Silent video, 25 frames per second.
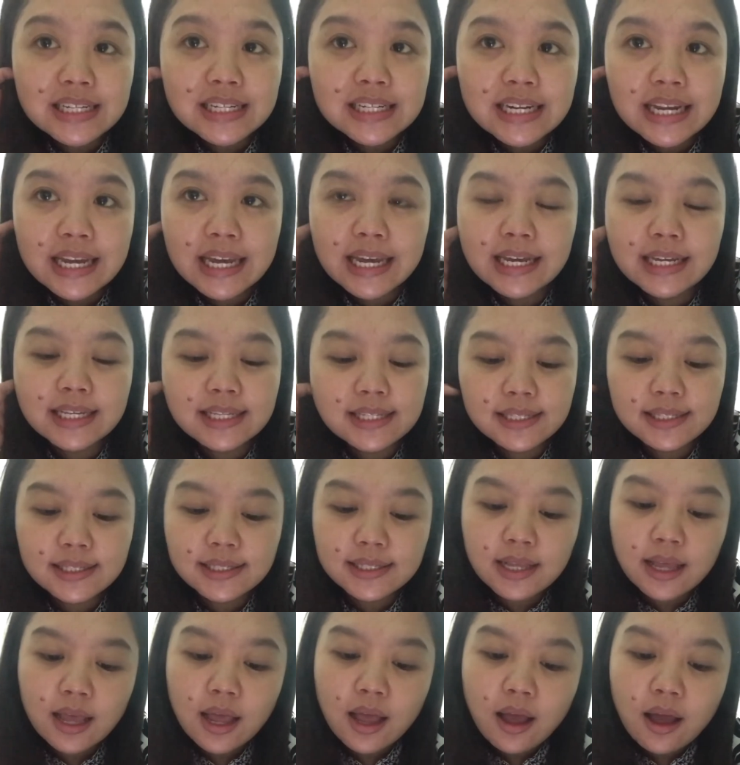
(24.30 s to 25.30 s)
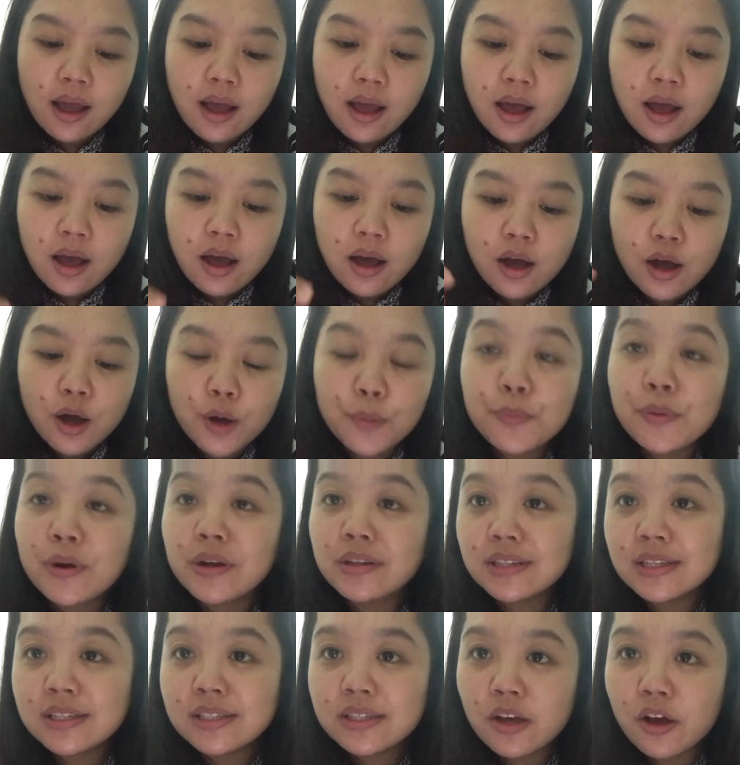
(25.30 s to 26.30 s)
is a
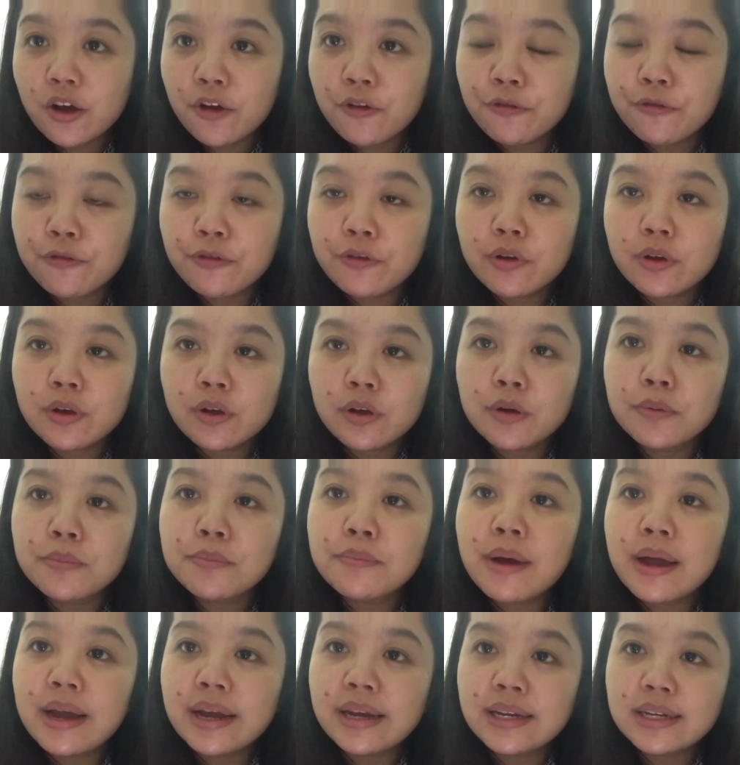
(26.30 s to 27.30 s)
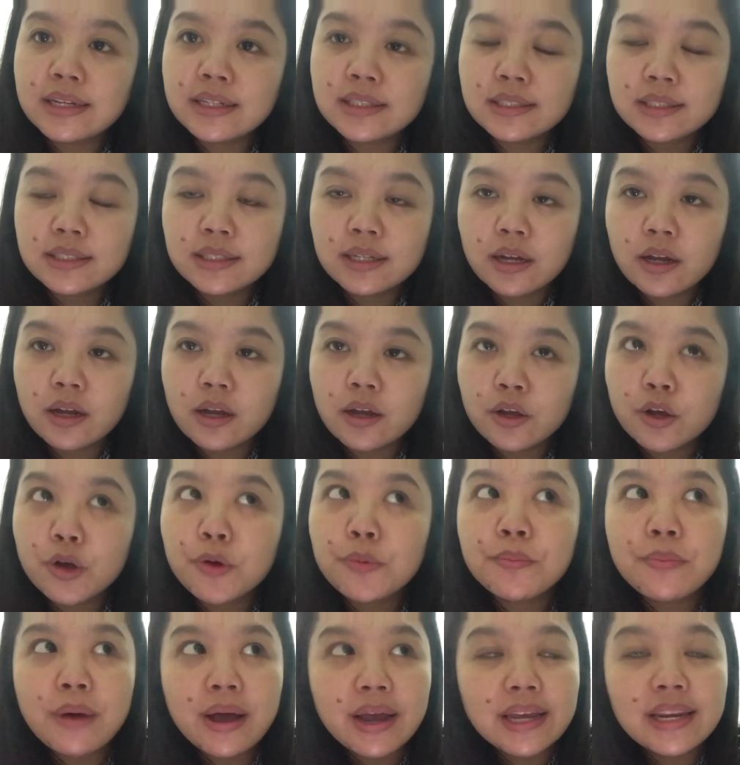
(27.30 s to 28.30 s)
process of
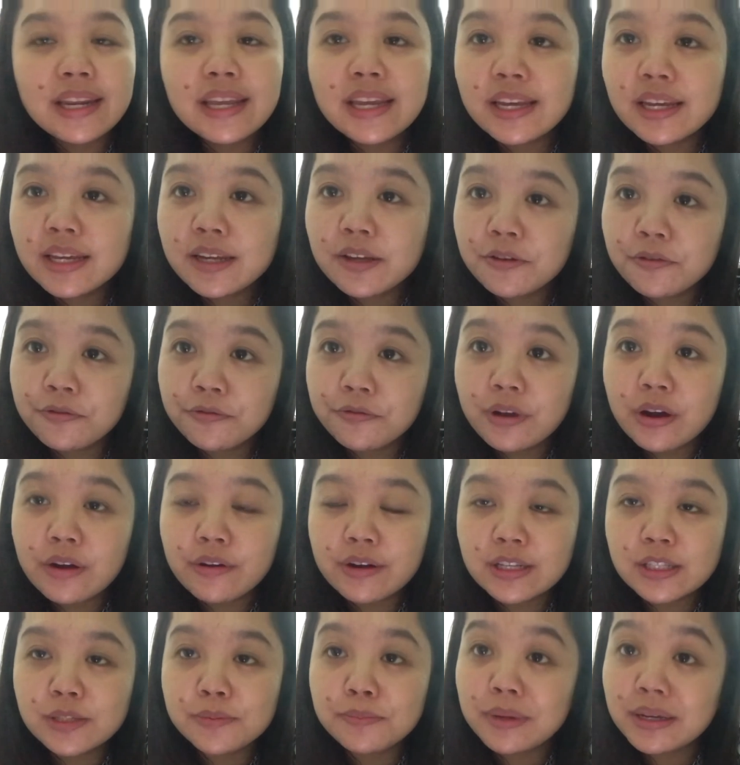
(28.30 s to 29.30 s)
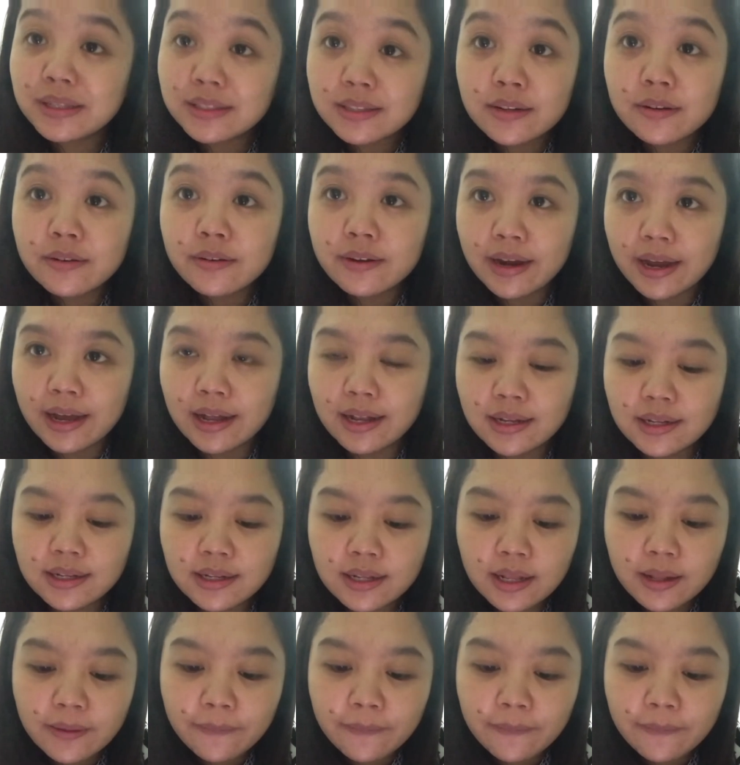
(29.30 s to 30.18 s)
combining various material